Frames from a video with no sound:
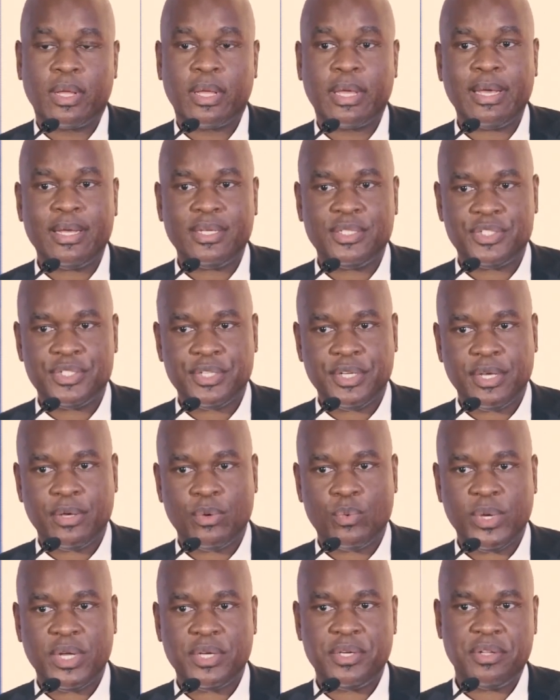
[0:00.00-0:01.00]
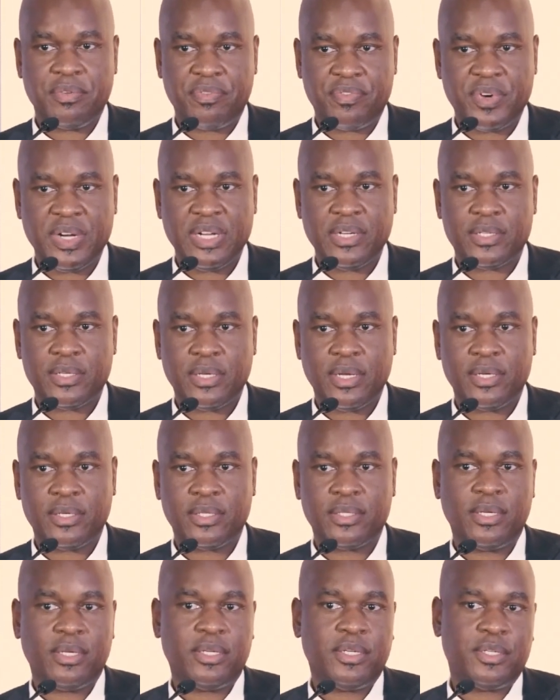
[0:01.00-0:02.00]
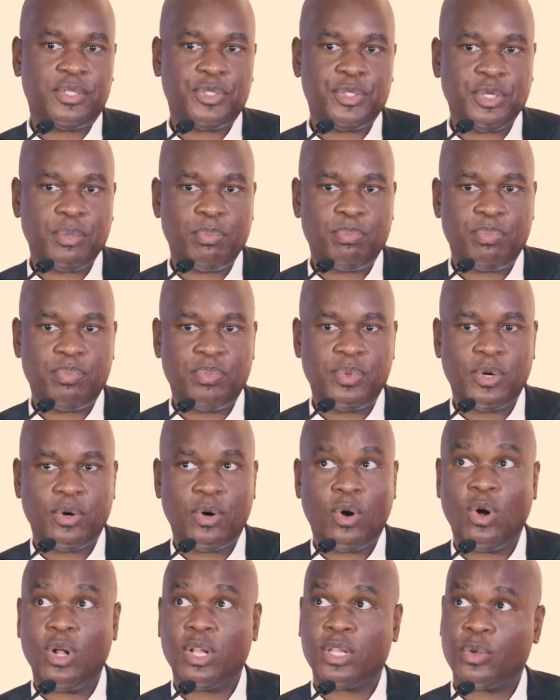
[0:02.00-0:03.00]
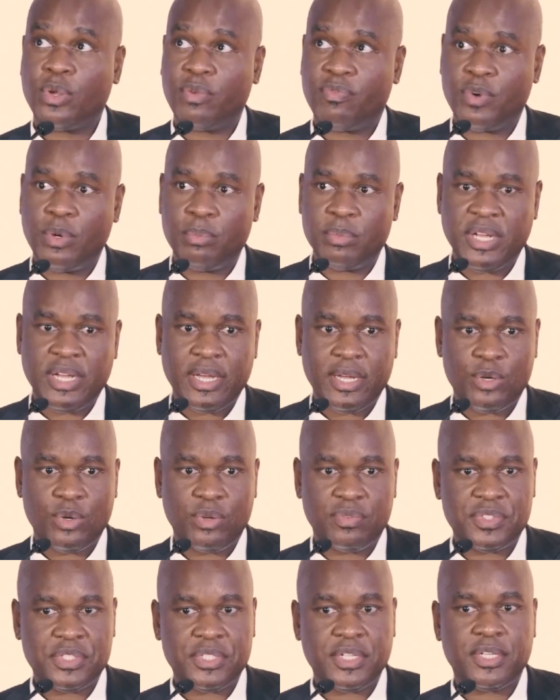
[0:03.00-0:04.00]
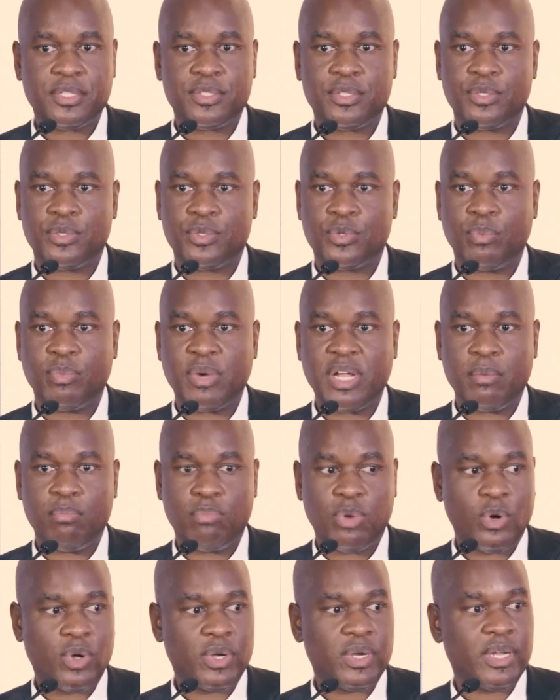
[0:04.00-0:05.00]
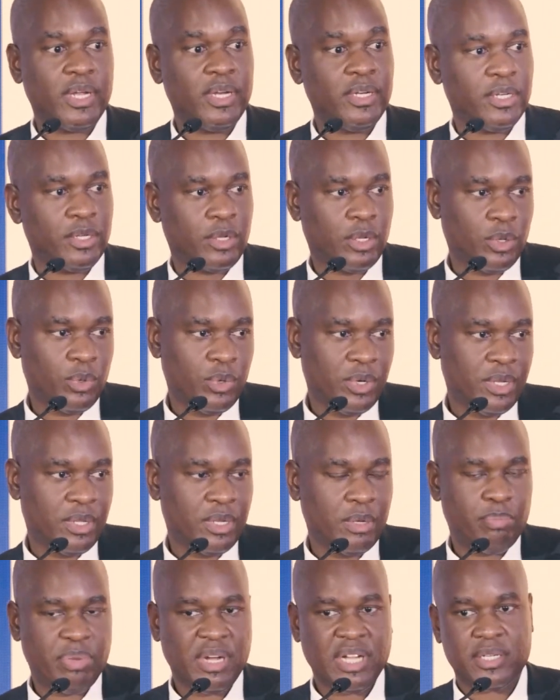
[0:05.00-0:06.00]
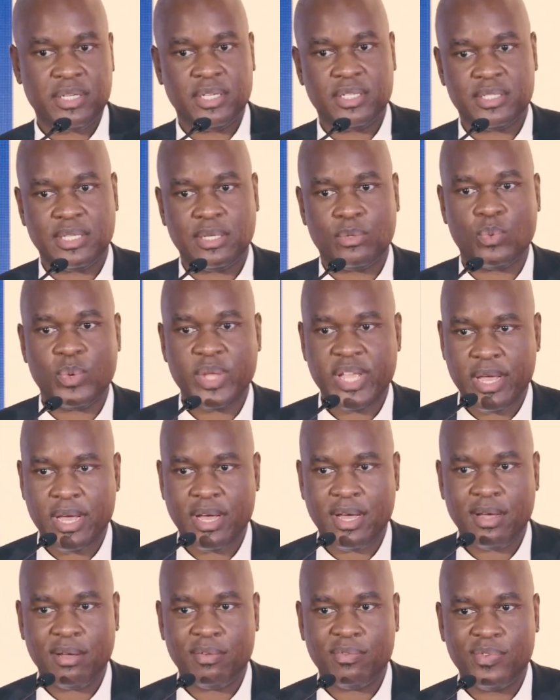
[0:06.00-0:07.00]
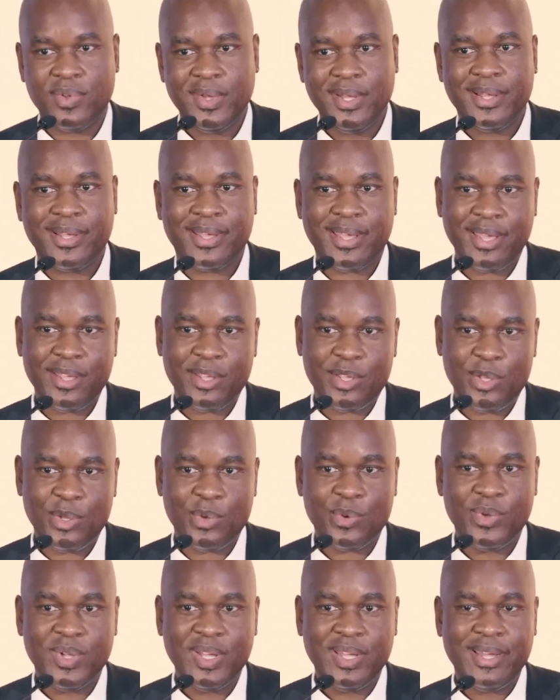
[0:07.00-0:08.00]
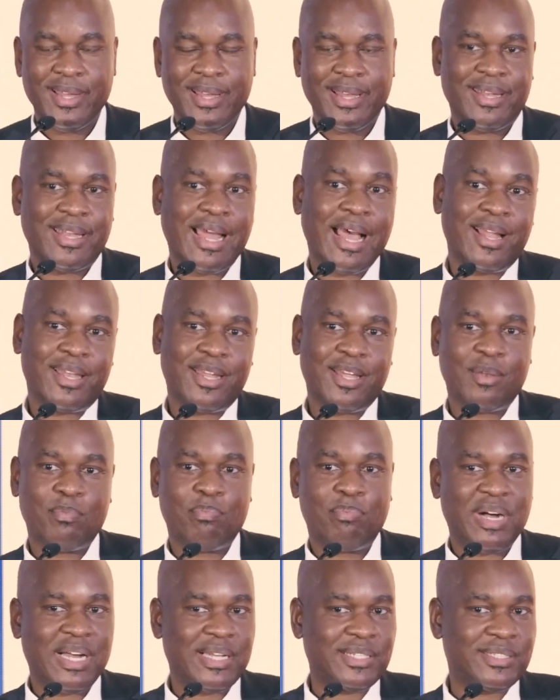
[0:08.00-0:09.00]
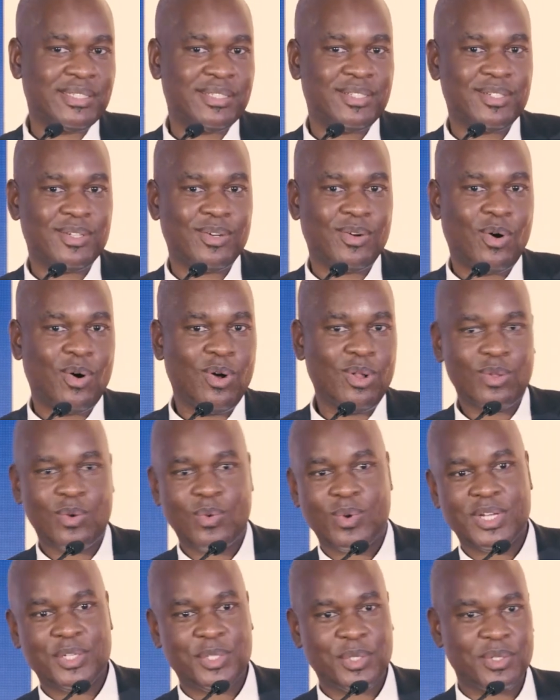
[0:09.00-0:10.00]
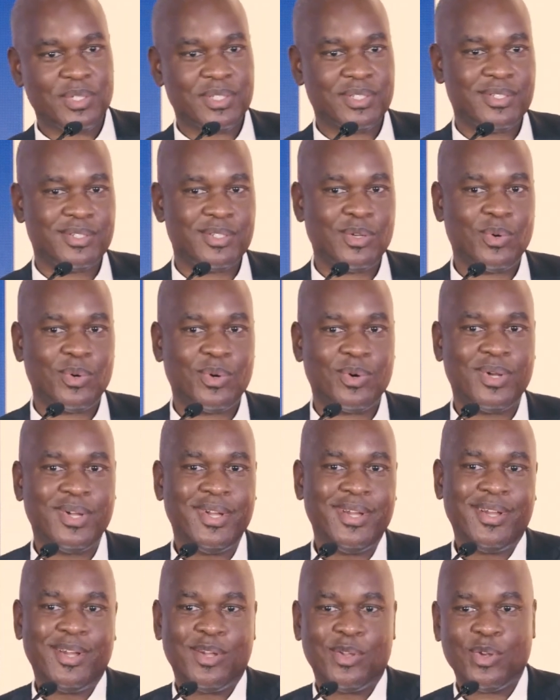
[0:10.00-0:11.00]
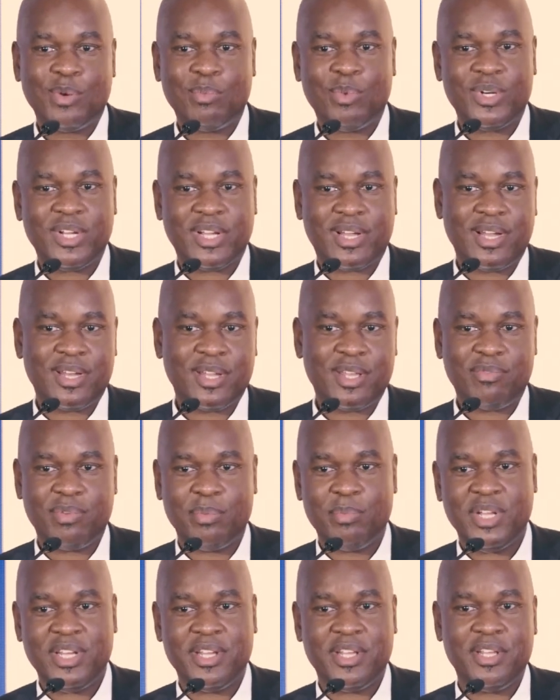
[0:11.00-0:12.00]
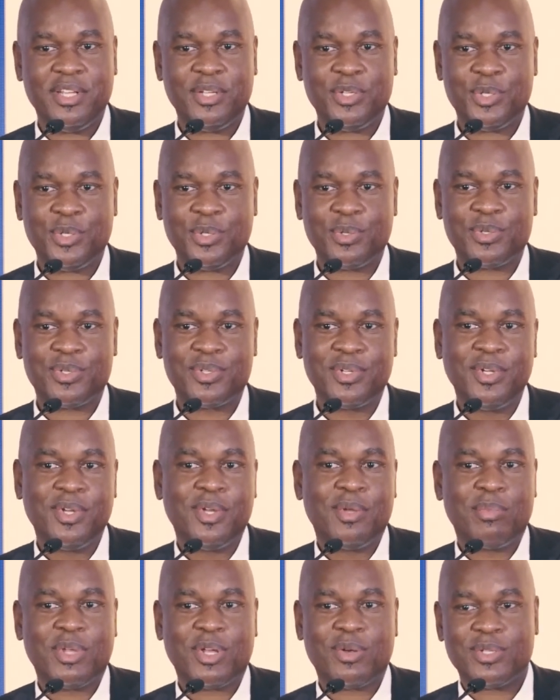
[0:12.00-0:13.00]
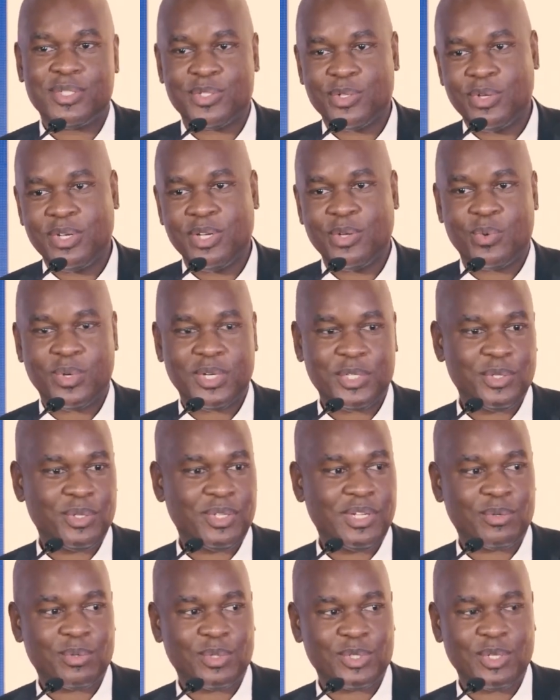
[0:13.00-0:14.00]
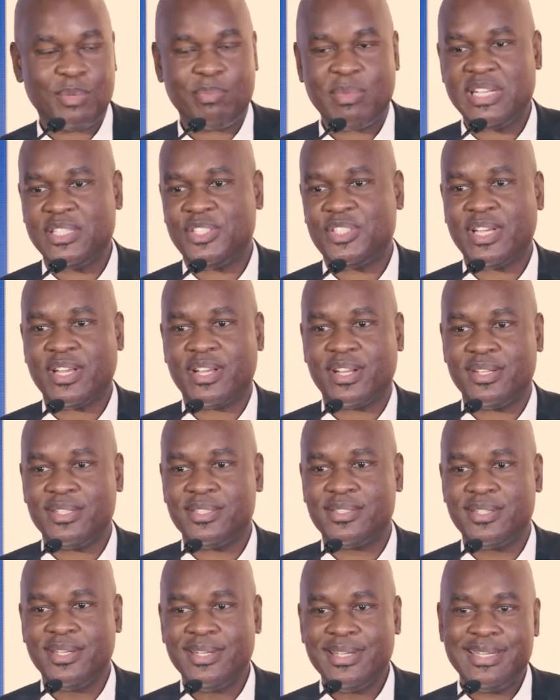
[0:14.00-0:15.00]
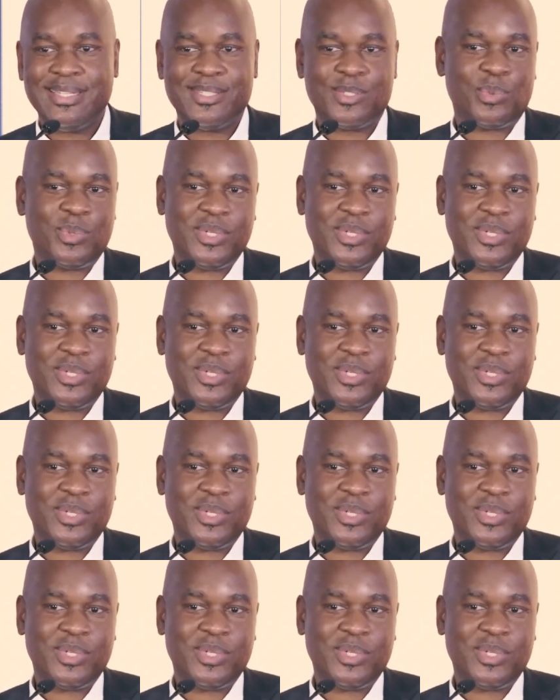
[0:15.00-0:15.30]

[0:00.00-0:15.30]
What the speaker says: KCA, we're different under the leadership all the way from the head of state to my board and including the partners that we have, KQ, and Alan passed all questions. So Nobody can give him any issues because the only question that was on my checklist is